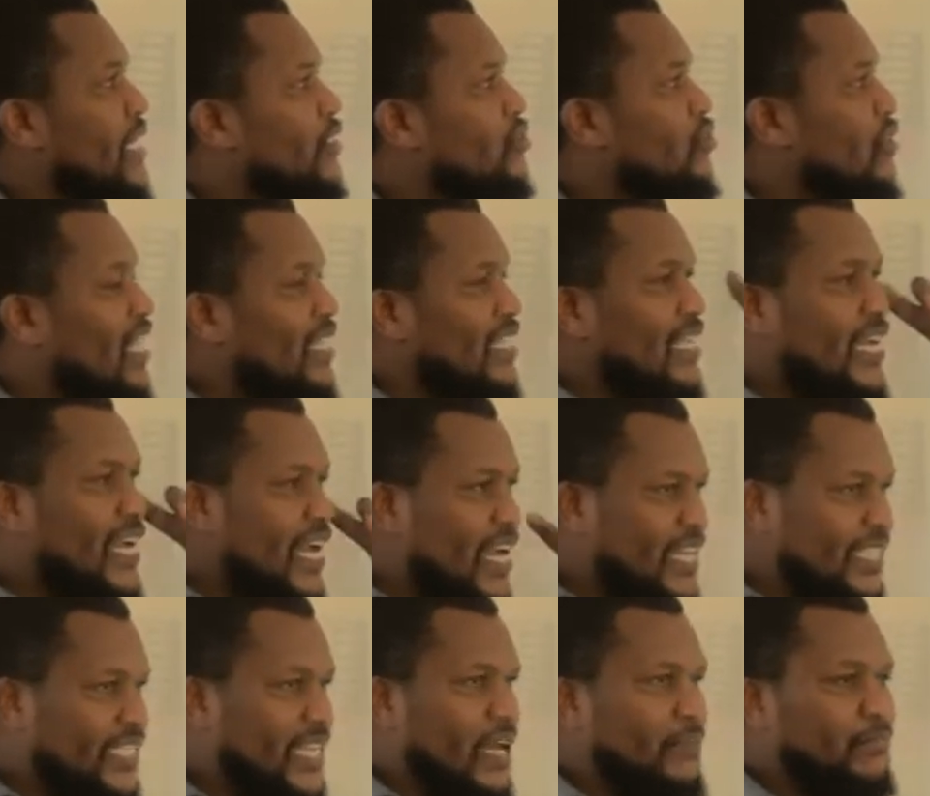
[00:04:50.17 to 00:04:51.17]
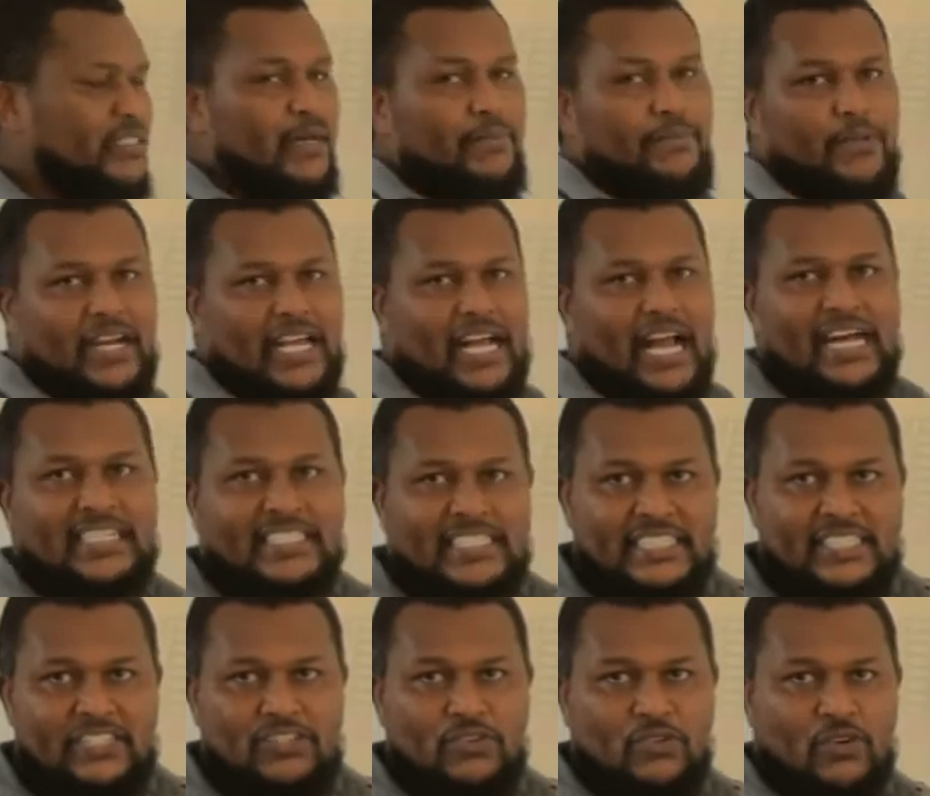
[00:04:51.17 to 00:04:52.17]
so that anytime somebody
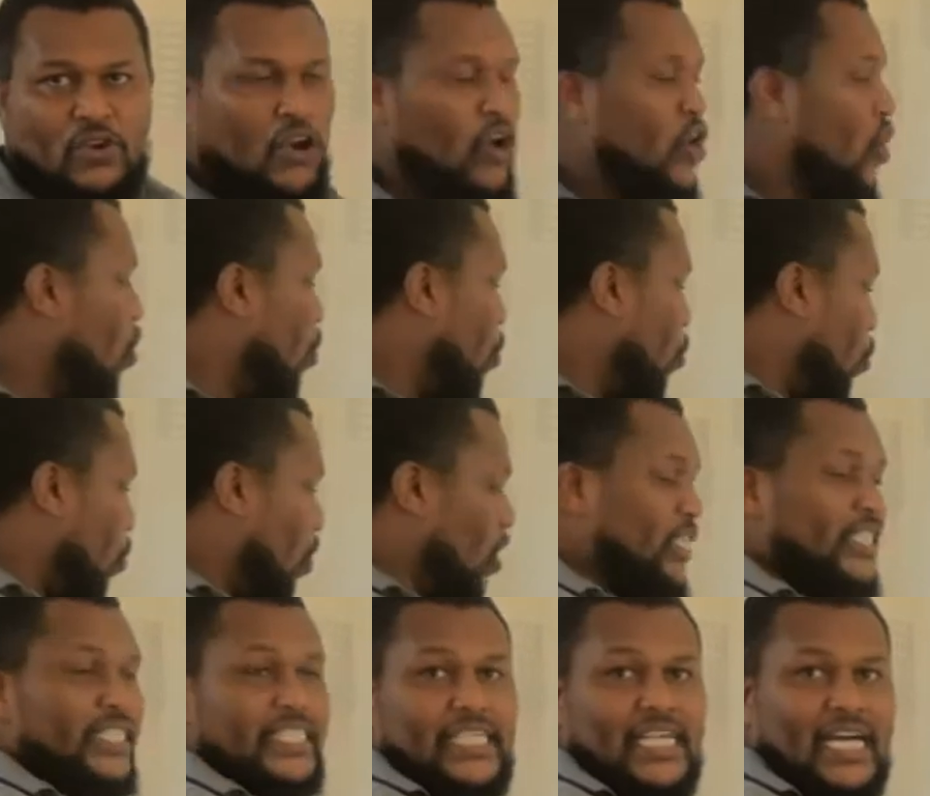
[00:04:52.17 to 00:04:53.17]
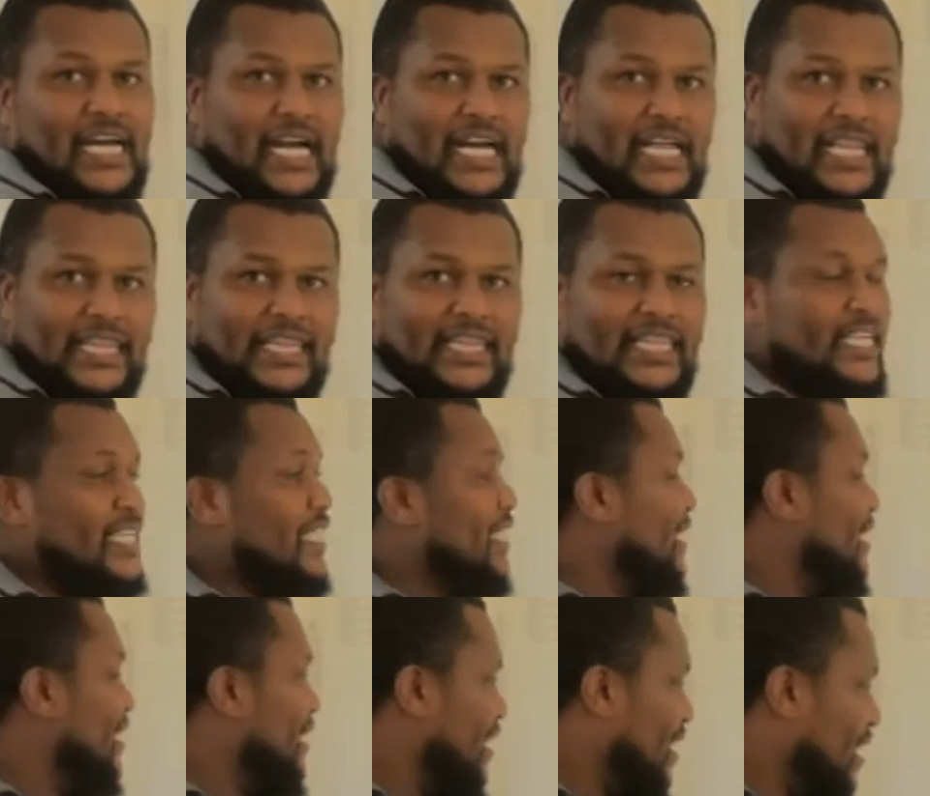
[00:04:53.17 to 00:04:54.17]
asks you what
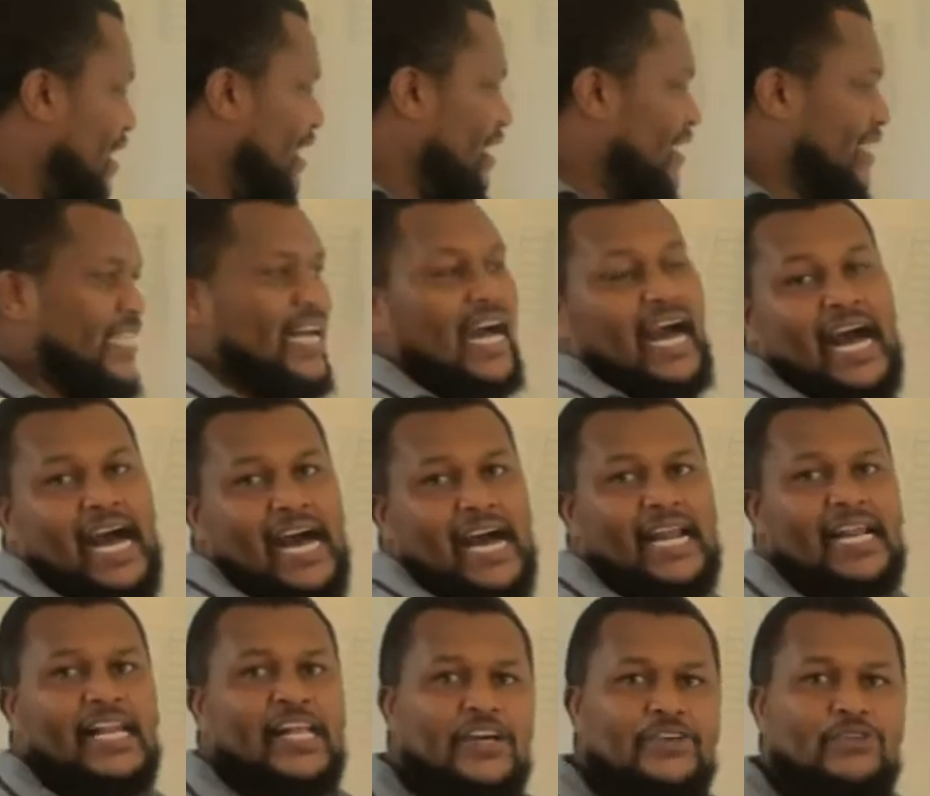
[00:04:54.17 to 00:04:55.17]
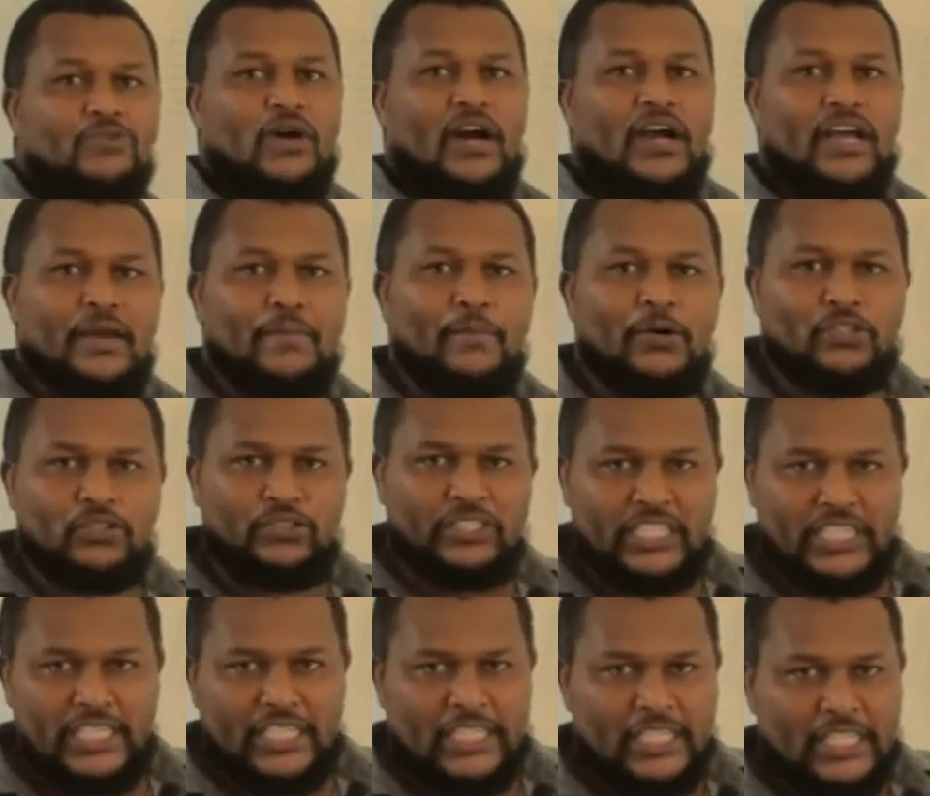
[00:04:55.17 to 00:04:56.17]
these are, you are able to
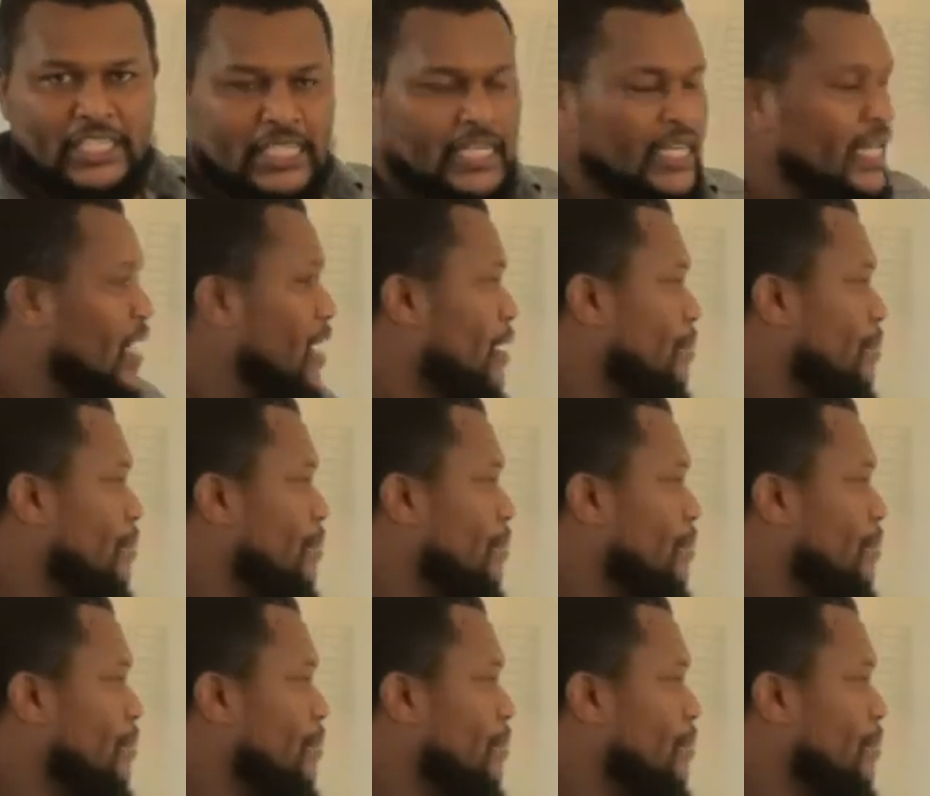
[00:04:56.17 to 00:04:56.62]
say.